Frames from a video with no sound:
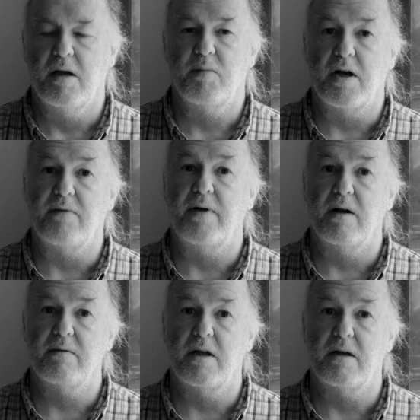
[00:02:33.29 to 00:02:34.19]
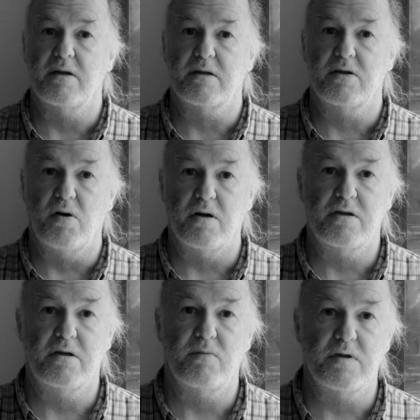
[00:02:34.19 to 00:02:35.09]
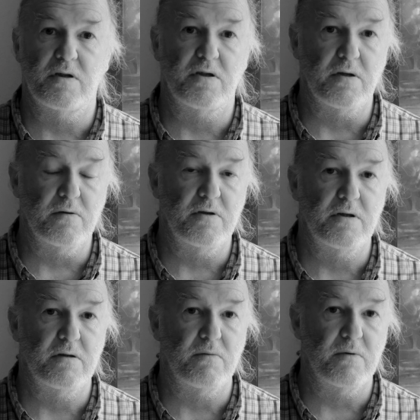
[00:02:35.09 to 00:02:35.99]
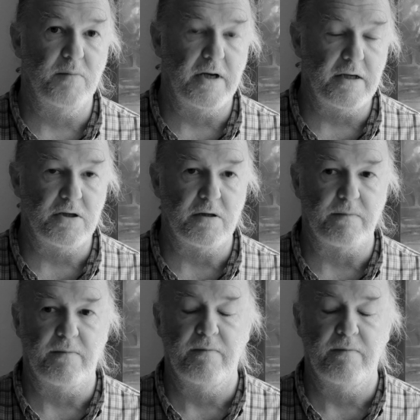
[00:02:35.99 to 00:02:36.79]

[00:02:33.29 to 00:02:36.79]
But I found that exhaustion was a solution to rumination.